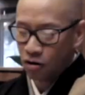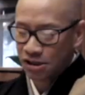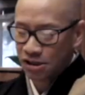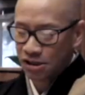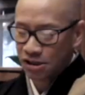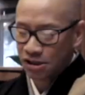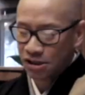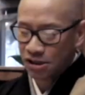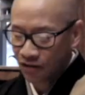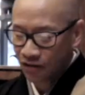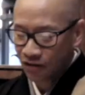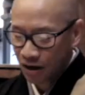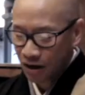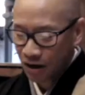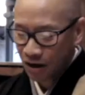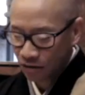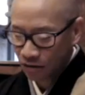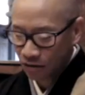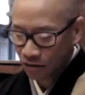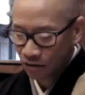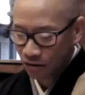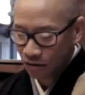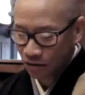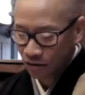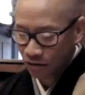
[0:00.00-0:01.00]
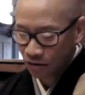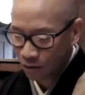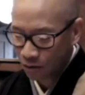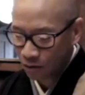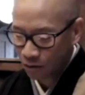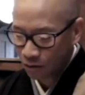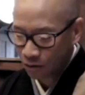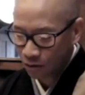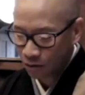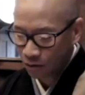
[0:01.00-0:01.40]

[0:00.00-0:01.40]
all spheres